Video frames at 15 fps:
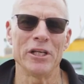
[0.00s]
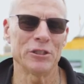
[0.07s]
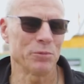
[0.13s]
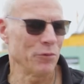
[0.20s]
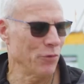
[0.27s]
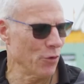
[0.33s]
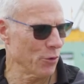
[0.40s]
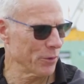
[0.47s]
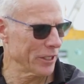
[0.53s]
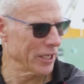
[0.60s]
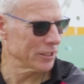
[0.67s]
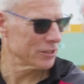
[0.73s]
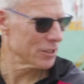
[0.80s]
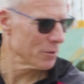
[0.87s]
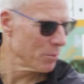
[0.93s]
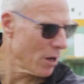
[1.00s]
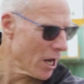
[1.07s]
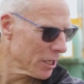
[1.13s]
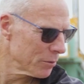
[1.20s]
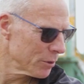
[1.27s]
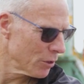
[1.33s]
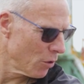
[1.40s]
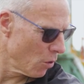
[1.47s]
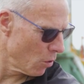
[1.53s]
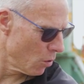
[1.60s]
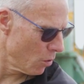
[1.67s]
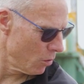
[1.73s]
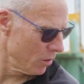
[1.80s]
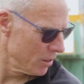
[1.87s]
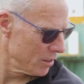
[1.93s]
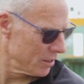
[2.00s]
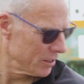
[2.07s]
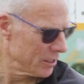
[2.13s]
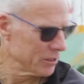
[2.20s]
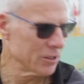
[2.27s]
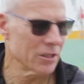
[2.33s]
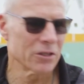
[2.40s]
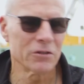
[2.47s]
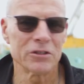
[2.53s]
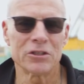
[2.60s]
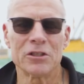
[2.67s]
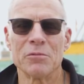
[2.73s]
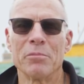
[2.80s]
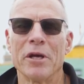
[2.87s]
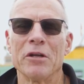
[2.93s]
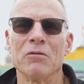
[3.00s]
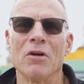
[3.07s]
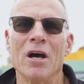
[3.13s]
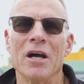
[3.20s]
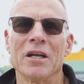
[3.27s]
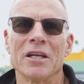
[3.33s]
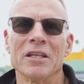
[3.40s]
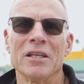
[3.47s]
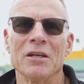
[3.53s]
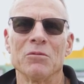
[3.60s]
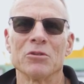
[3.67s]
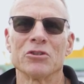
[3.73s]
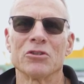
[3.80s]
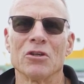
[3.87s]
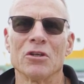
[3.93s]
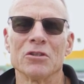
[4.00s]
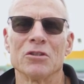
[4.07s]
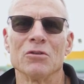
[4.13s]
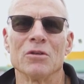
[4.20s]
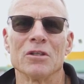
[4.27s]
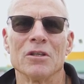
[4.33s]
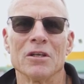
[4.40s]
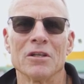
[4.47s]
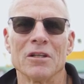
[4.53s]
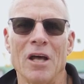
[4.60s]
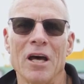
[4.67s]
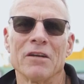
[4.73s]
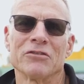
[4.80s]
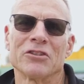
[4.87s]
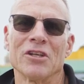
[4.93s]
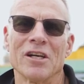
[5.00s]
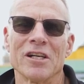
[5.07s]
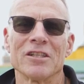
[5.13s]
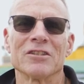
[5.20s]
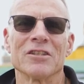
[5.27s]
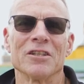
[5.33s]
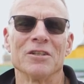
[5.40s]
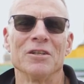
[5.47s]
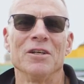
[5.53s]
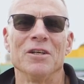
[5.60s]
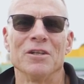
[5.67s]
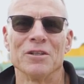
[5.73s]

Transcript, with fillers: weeks before we get to the bottom of the hole into the crystalline bedrock and then we'll start doing a lot of science and